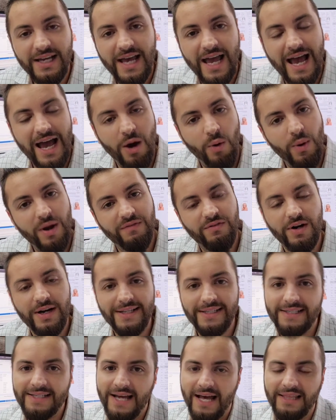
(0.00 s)
However,
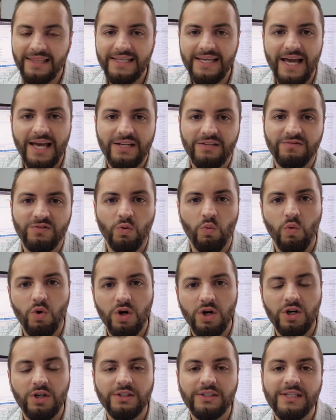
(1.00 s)
it's not the end of the
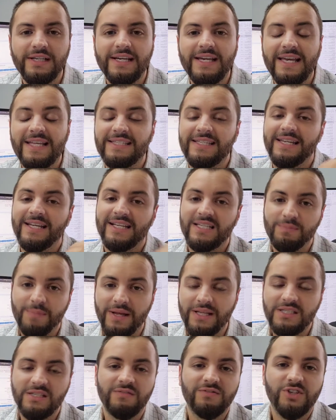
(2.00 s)
world. It's an
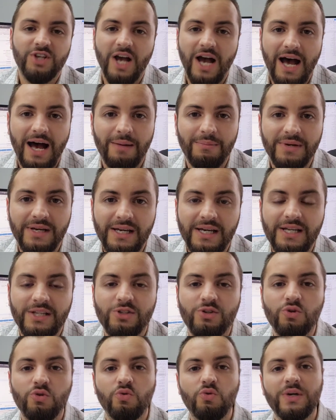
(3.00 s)
expensive job
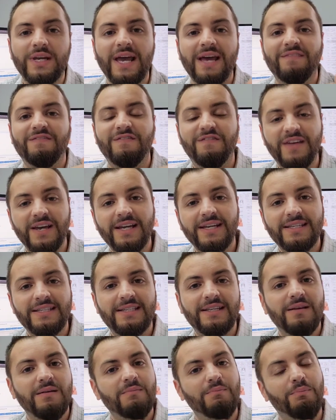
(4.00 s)
to get
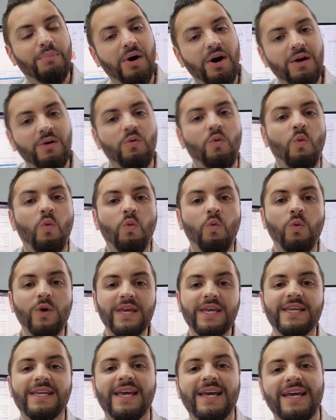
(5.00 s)
fixed, but
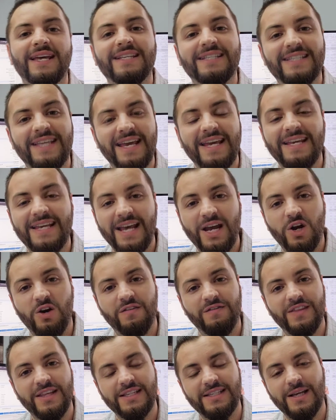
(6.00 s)
we can take care
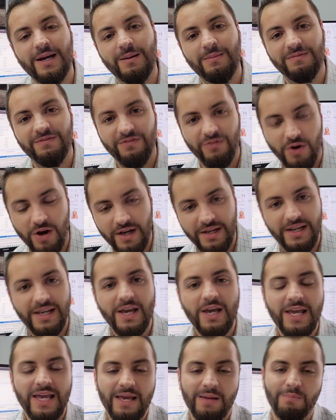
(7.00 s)
of this up front
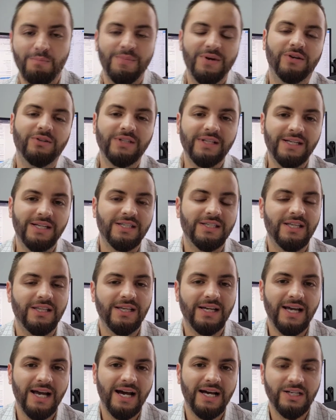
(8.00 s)
and build it into the
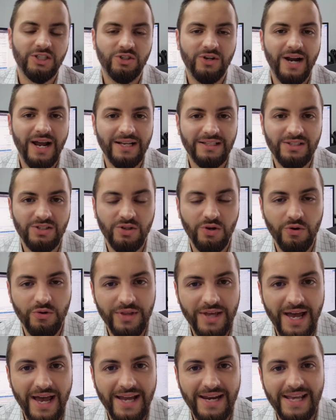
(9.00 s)
contract so
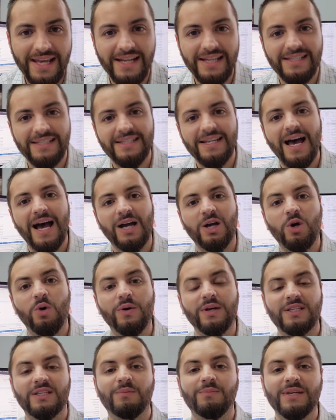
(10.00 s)
that it is not
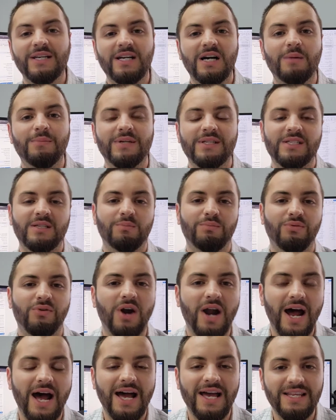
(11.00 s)
going to become a
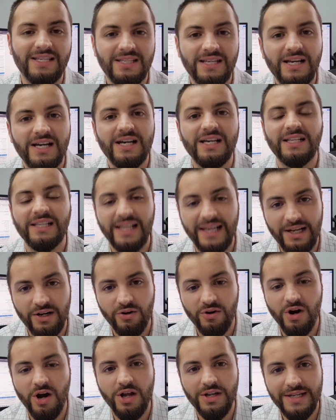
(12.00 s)
surprise
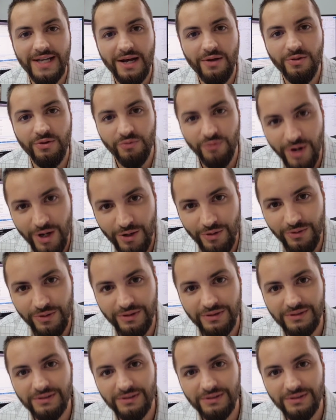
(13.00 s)
later on down the road.